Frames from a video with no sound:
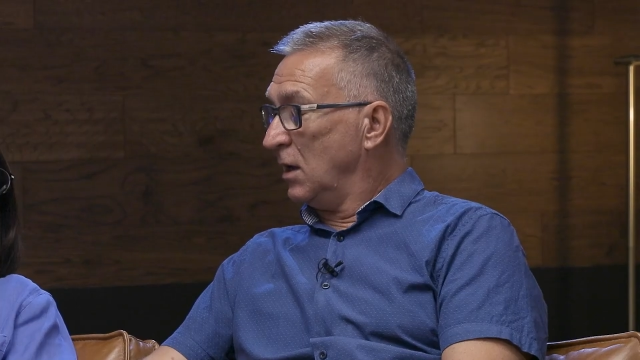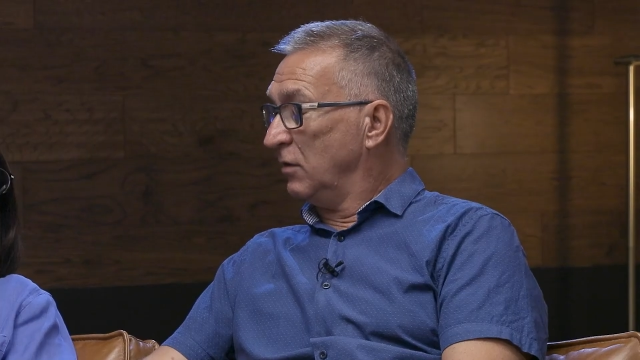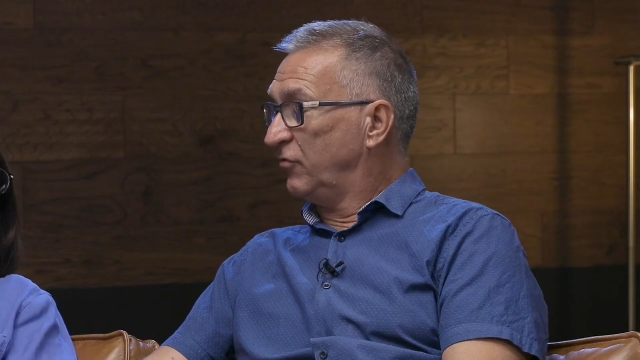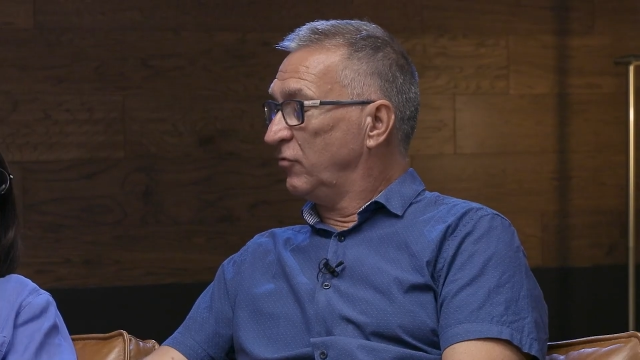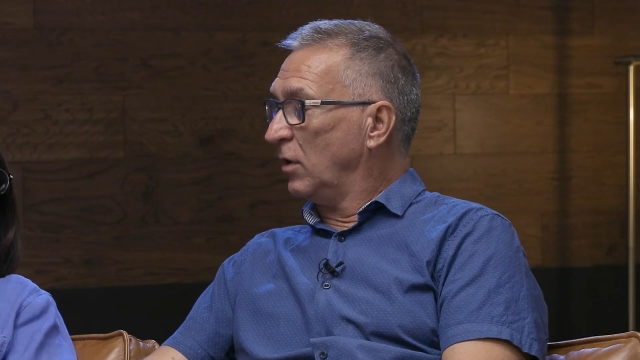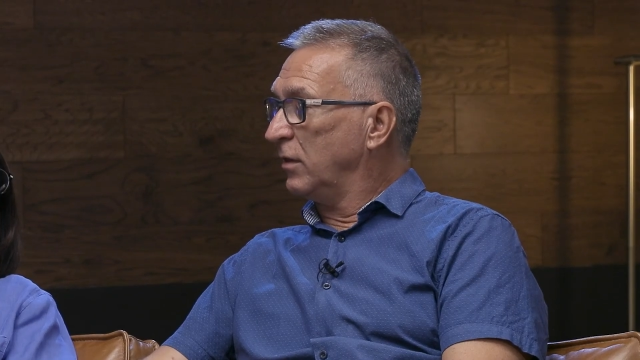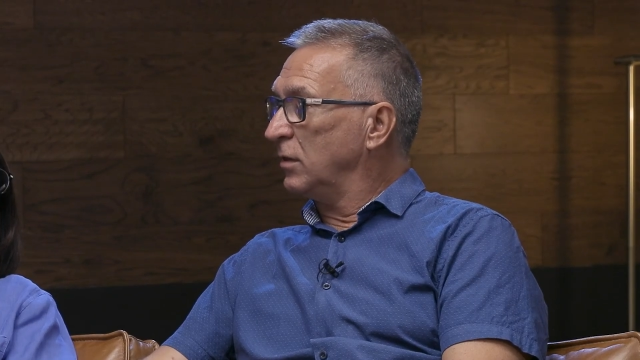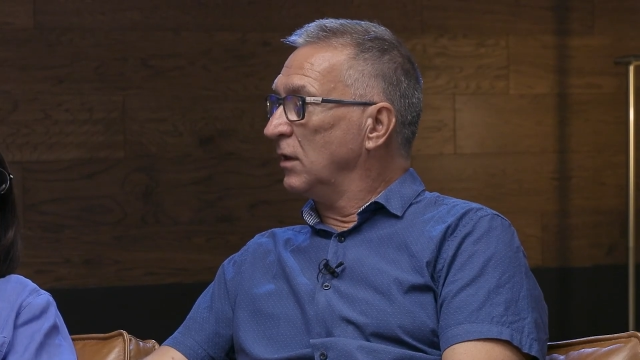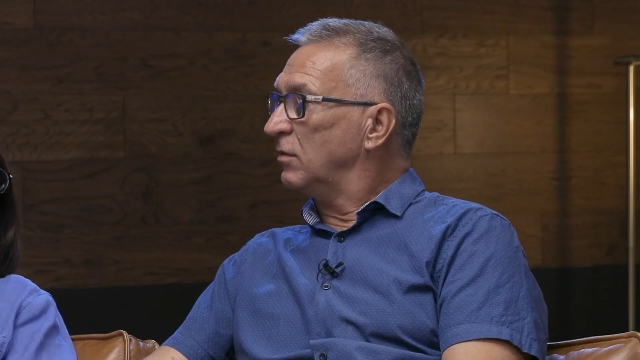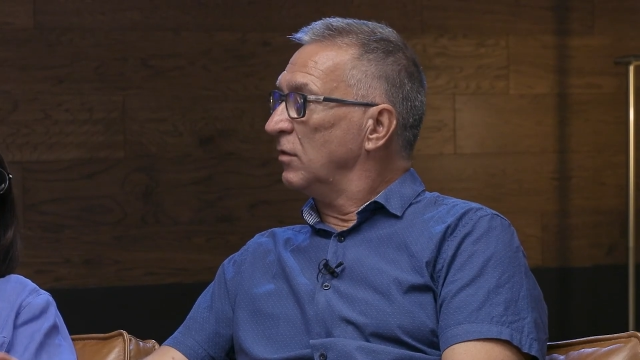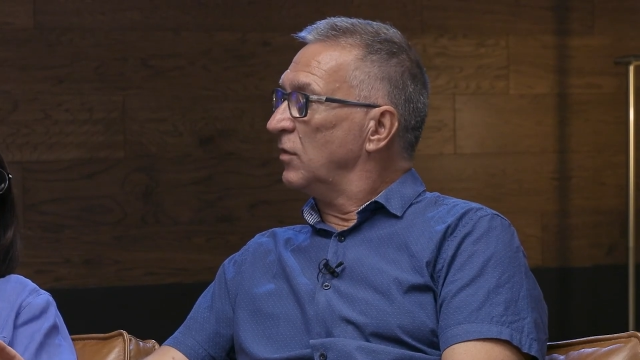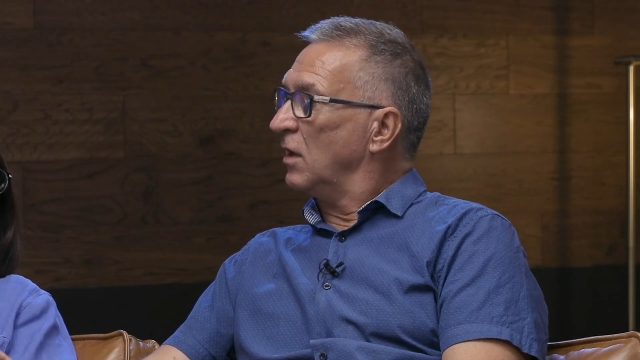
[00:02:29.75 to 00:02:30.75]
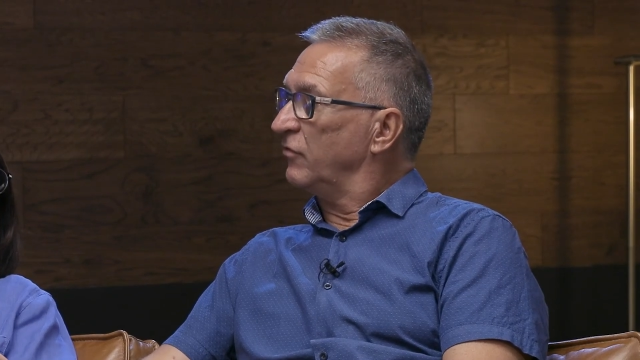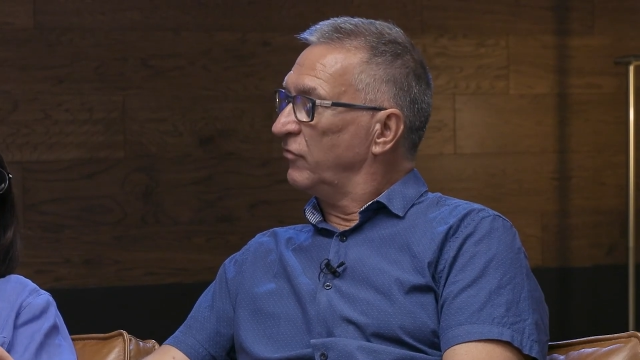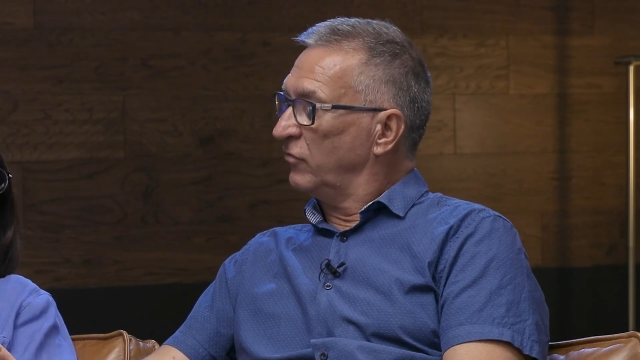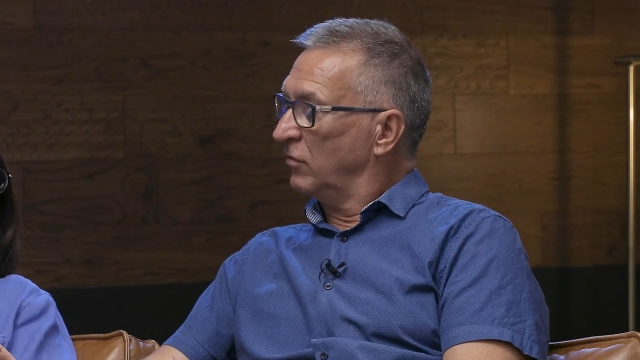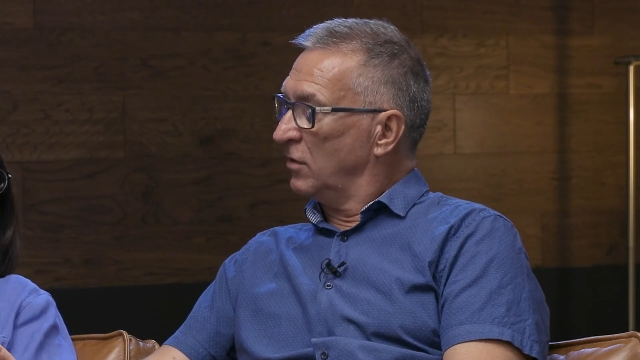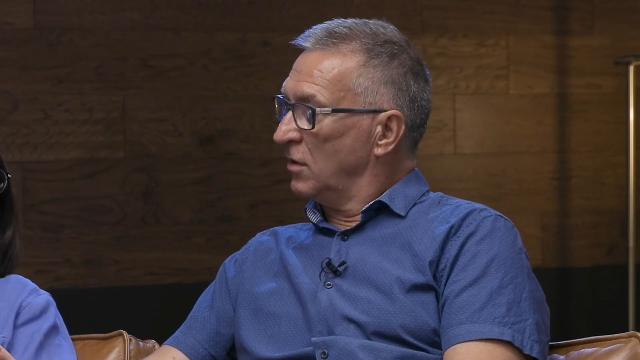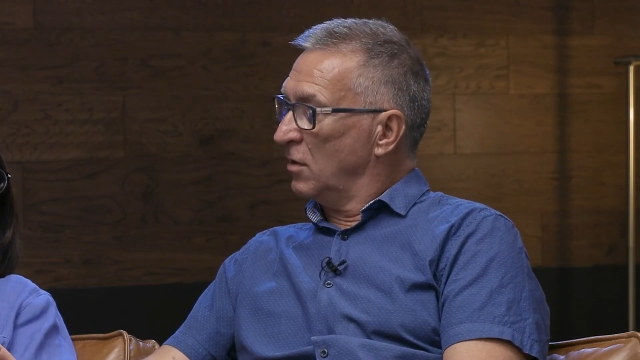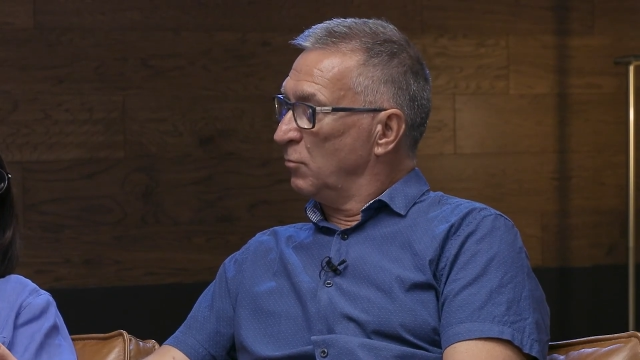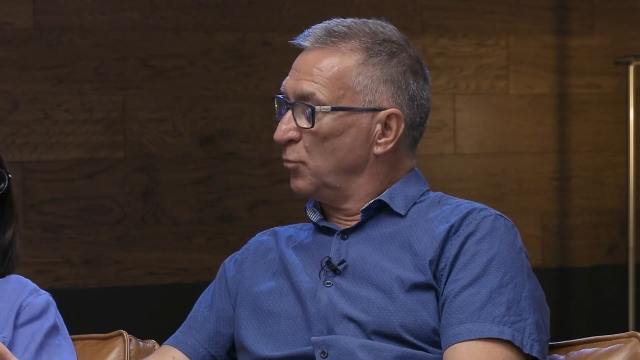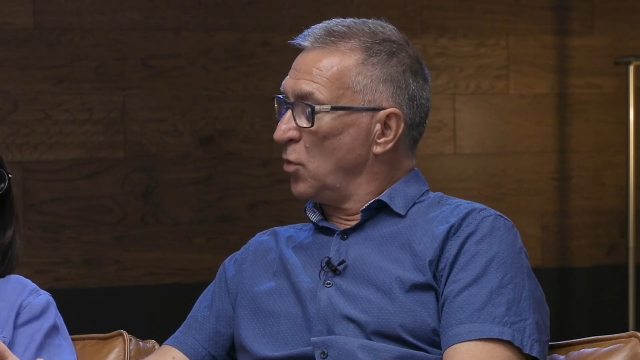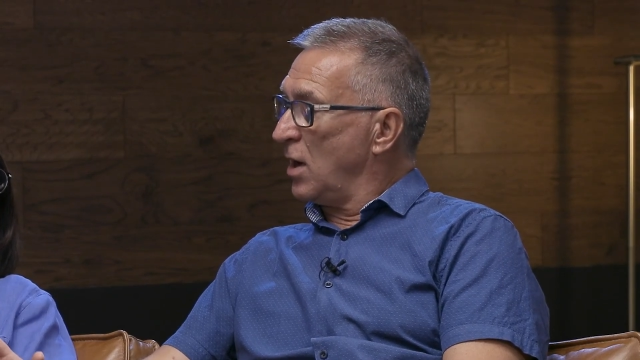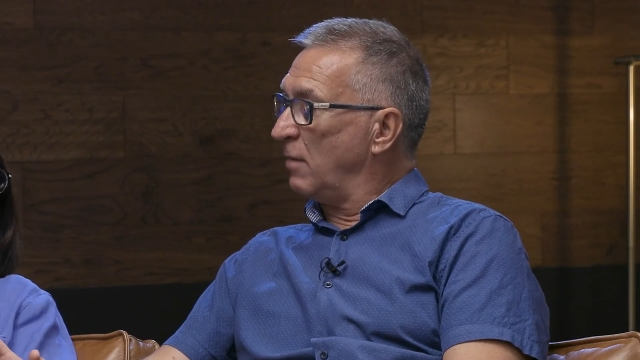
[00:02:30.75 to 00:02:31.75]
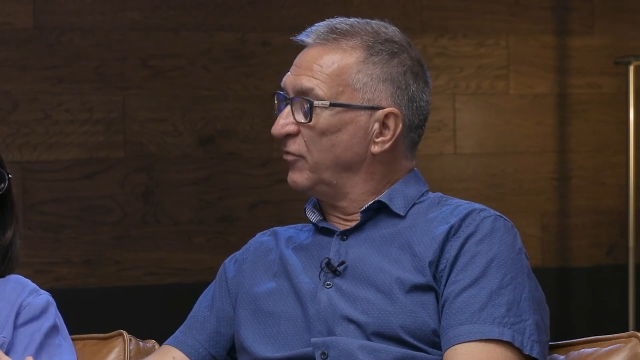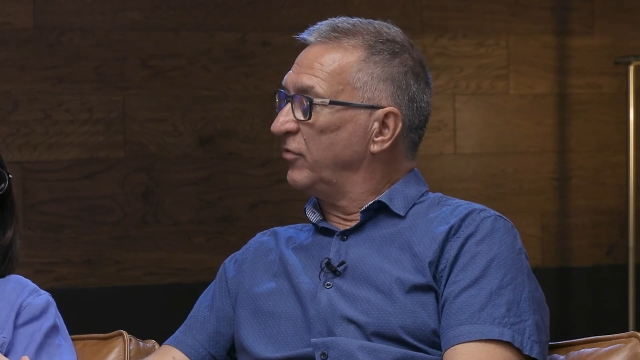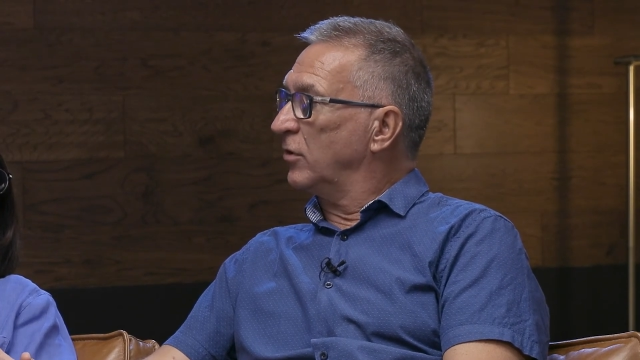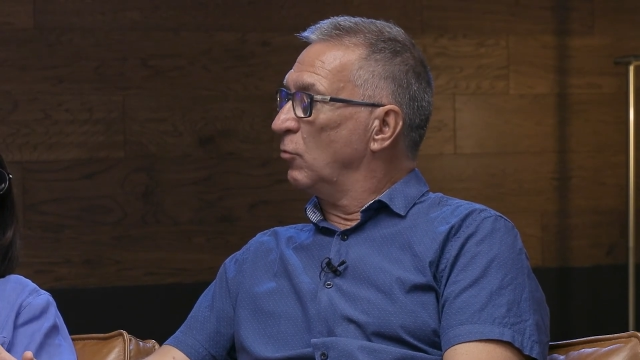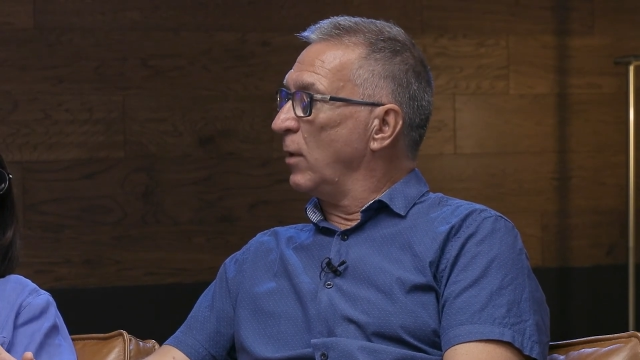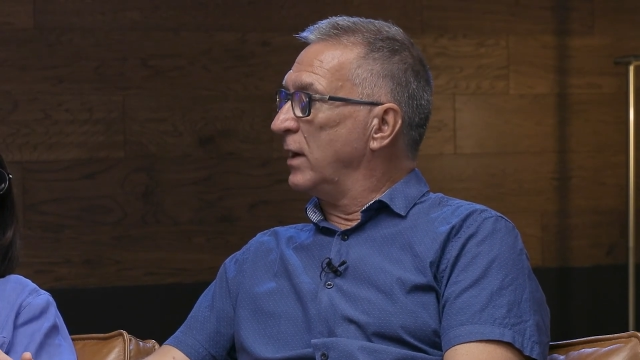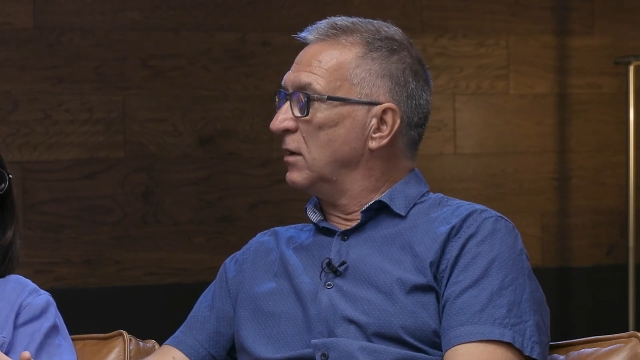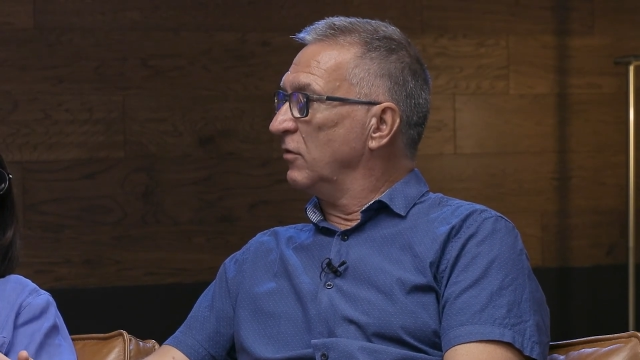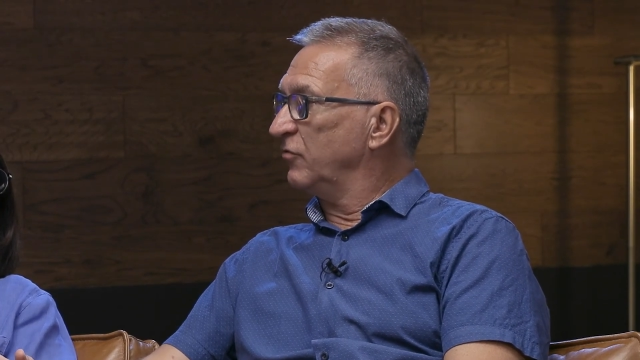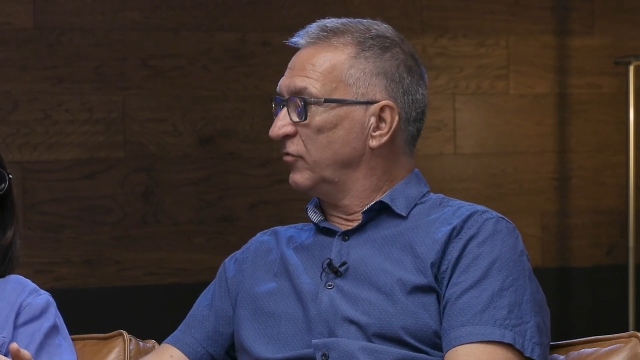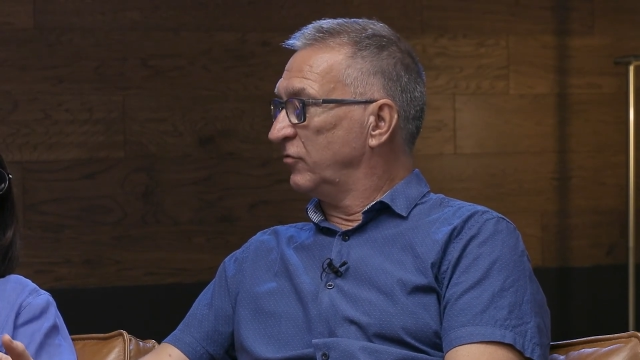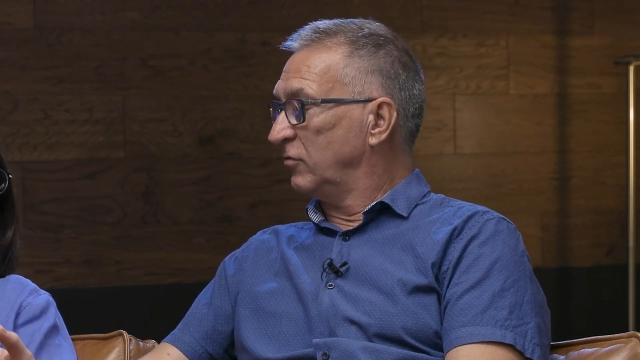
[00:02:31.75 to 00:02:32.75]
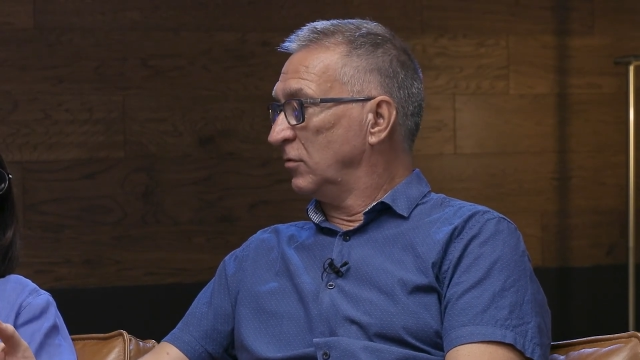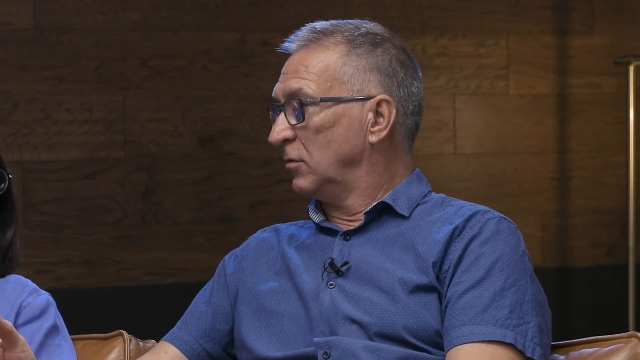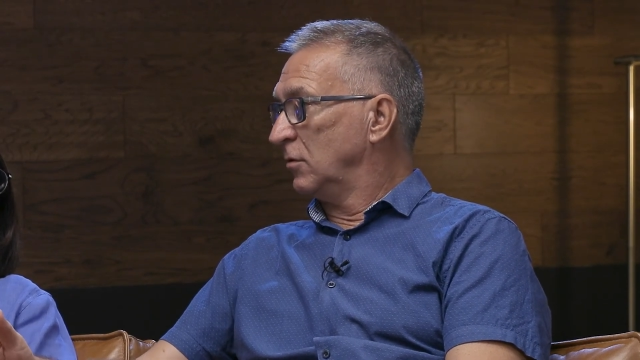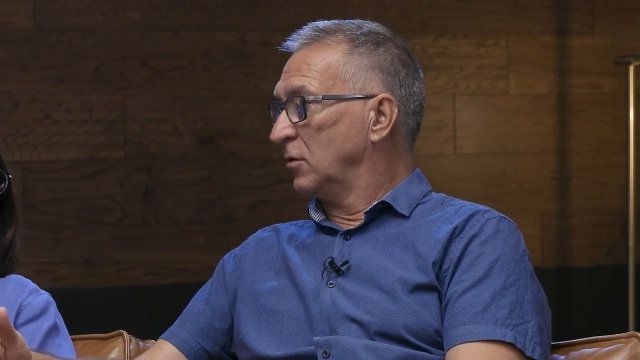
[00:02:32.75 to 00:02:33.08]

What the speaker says: And so I think that that's perhaps the greatest